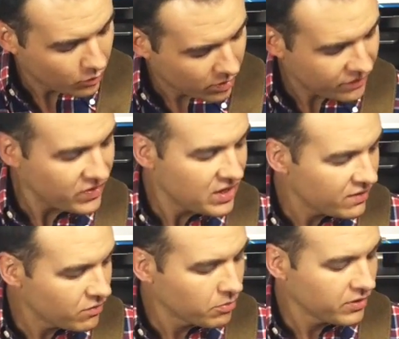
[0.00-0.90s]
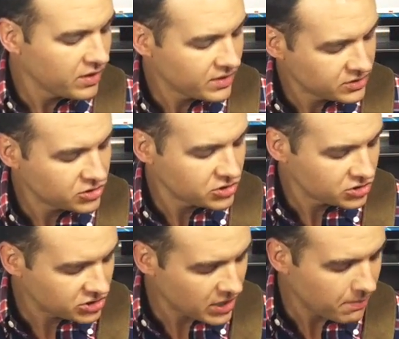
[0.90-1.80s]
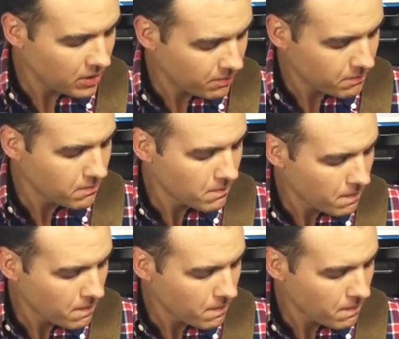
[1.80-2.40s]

we're at the end of the bridge. Step up.